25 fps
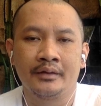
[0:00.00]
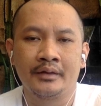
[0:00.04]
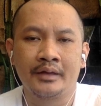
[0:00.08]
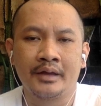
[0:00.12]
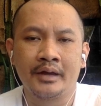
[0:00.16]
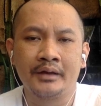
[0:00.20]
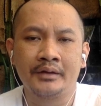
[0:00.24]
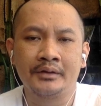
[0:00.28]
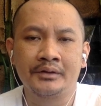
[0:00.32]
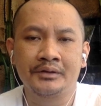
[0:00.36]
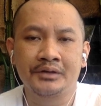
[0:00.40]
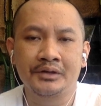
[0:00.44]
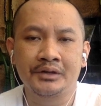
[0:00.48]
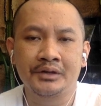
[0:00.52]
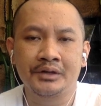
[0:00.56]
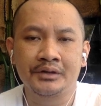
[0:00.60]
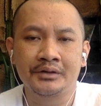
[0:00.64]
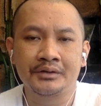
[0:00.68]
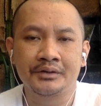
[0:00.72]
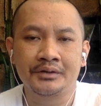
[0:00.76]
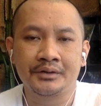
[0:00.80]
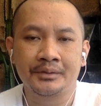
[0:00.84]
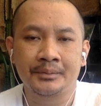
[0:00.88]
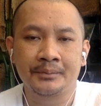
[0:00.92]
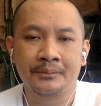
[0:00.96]
Then third,
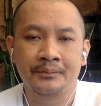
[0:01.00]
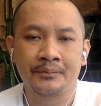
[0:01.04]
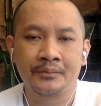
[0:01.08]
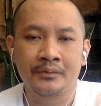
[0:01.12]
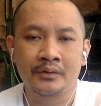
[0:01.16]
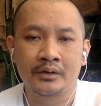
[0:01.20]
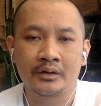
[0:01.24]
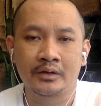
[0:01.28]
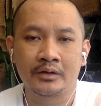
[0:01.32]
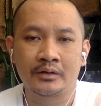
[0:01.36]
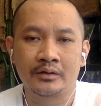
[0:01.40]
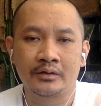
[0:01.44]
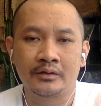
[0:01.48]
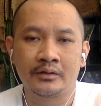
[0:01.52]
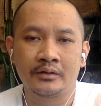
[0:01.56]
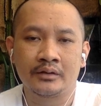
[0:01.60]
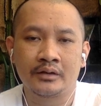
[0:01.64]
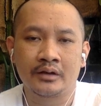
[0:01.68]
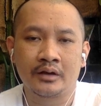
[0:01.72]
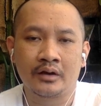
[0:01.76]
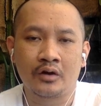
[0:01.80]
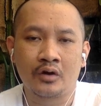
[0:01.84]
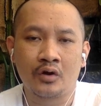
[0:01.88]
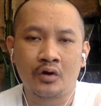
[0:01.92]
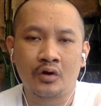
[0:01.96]

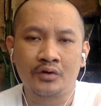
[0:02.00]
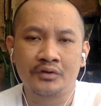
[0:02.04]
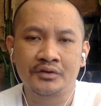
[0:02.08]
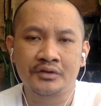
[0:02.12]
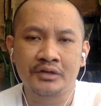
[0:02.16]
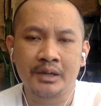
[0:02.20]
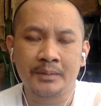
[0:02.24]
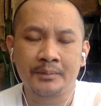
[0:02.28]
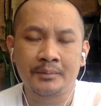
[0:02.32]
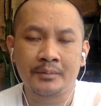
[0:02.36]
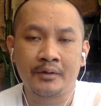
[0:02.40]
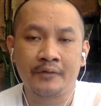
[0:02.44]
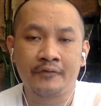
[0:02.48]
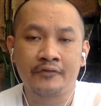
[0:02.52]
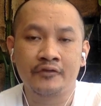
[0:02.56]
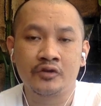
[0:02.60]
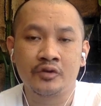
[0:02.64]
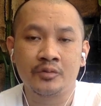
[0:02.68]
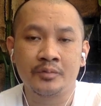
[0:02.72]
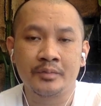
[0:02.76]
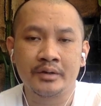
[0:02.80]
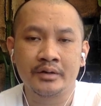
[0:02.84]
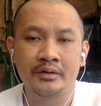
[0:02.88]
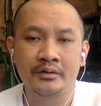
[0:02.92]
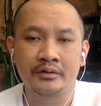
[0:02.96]
the concept of
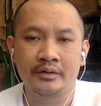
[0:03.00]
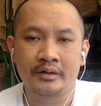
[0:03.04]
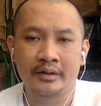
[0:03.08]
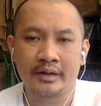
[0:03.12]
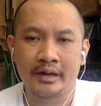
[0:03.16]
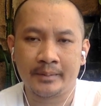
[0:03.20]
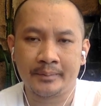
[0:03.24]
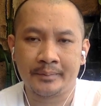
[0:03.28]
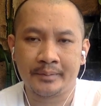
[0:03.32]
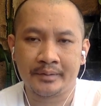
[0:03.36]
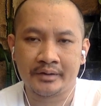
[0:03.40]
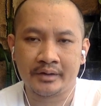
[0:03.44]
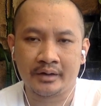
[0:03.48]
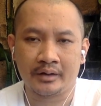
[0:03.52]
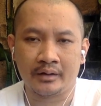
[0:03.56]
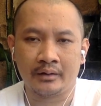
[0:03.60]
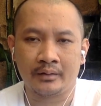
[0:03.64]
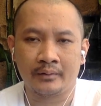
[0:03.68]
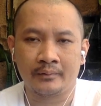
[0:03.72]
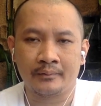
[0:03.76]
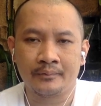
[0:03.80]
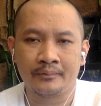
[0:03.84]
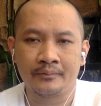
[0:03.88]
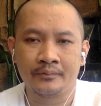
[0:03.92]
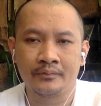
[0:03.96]
human capital.
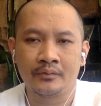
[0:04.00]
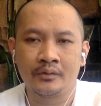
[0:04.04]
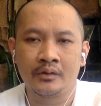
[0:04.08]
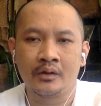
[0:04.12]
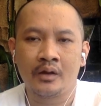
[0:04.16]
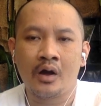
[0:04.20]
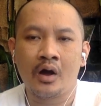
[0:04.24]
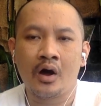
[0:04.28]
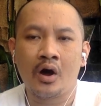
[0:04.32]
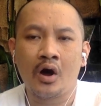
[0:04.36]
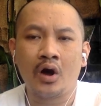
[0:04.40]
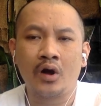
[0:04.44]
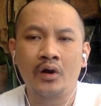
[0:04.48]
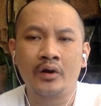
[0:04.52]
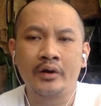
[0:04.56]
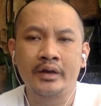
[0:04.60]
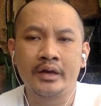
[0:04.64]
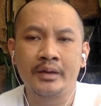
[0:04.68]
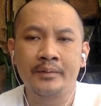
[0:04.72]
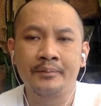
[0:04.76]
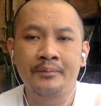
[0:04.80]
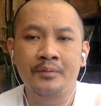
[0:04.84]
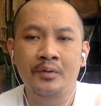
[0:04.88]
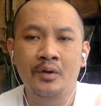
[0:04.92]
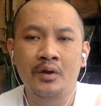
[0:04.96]
All
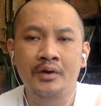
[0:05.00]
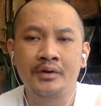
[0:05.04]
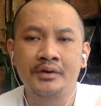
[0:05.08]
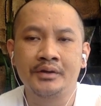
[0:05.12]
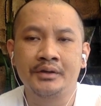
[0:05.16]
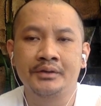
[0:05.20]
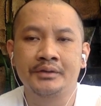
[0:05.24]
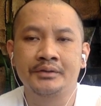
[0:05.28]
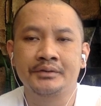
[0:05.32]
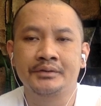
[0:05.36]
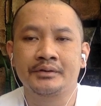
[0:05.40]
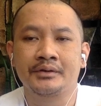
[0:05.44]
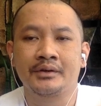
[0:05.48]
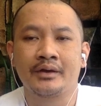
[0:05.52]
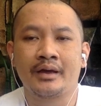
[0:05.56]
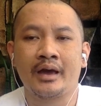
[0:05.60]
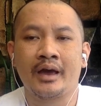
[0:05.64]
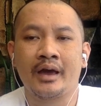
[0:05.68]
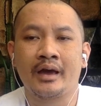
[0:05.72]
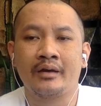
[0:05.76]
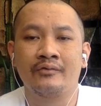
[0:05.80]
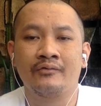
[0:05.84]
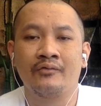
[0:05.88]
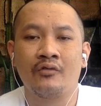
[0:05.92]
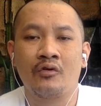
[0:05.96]
employees
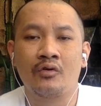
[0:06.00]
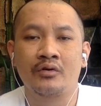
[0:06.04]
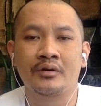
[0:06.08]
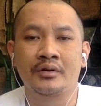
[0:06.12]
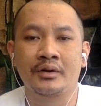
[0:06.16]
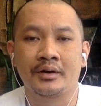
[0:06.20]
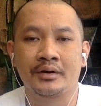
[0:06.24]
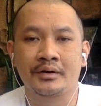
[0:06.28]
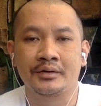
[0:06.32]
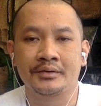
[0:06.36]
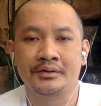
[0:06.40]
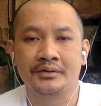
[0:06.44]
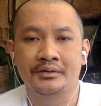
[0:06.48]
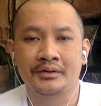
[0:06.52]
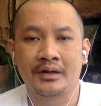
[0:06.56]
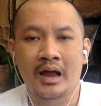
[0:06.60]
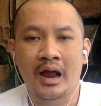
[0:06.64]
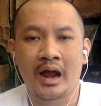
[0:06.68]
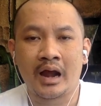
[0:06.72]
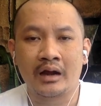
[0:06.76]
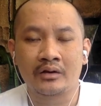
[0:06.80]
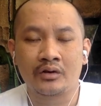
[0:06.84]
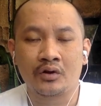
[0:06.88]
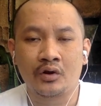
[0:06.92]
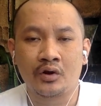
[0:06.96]
and workers
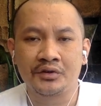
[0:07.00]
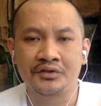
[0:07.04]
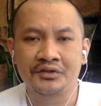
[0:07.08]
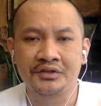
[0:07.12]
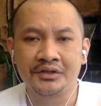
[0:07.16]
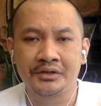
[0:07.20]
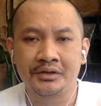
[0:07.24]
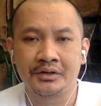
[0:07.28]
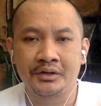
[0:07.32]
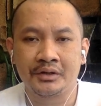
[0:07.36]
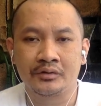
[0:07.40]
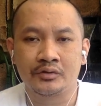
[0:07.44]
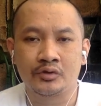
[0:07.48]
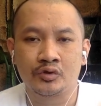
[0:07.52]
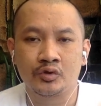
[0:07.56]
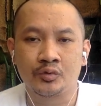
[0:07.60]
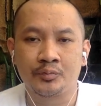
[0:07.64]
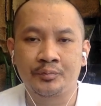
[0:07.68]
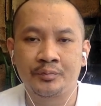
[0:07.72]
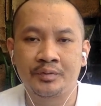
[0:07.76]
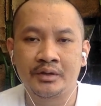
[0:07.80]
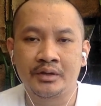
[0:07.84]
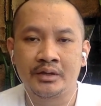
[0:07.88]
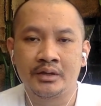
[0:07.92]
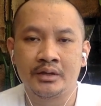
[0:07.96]
are considered to
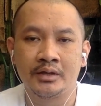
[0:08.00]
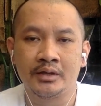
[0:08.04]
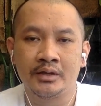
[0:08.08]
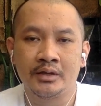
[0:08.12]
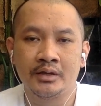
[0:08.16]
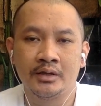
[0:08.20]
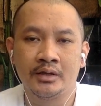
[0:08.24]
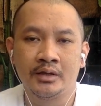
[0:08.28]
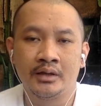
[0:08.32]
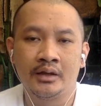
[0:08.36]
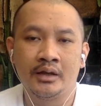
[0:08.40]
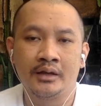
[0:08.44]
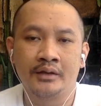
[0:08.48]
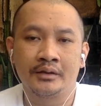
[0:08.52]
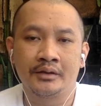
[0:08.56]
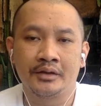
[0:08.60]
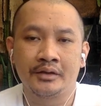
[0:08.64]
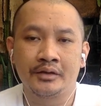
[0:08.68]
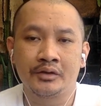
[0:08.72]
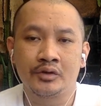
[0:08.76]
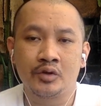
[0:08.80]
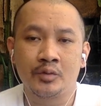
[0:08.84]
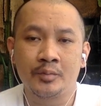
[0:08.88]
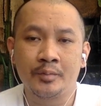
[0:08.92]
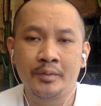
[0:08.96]
be the
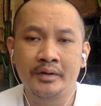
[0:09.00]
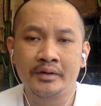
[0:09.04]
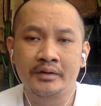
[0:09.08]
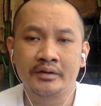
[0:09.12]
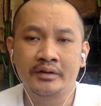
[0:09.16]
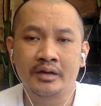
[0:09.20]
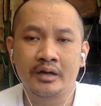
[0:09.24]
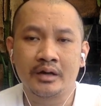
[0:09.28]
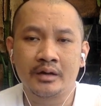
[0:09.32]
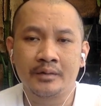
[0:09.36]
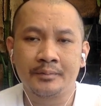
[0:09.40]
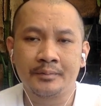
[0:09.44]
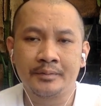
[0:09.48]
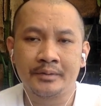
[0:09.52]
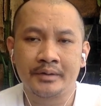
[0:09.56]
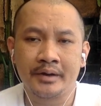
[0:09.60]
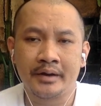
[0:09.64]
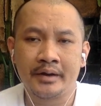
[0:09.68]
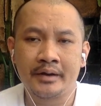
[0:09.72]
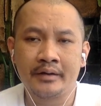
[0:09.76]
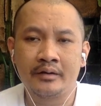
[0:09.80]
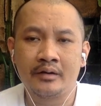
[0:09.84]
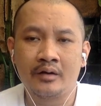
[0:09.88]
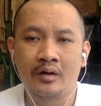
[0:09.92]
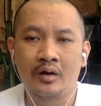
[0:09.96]
human
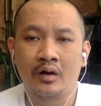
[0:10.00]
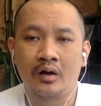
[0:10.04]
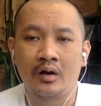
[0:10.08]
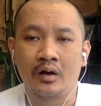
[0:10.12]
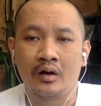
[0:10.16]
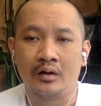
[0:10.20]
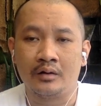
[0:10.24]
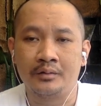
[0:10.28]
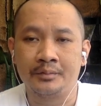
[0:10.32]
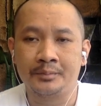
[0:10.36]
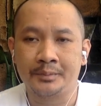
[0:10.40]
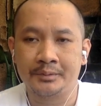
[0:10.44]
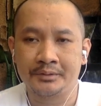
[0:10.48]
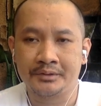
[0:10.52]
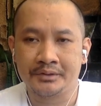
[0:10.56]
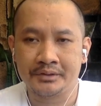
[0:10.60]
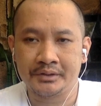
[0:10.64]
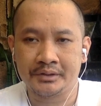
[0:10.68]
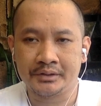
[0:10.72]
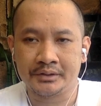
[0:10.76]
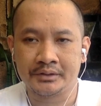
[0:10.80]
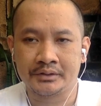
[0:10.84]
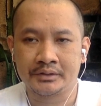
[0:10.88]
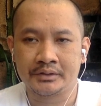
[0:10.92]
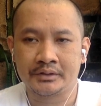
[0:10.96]
component of
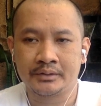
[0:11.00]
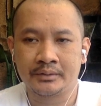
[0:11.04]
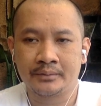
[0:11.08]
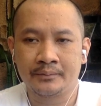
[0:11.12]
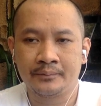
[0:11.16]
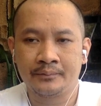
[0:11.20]
business.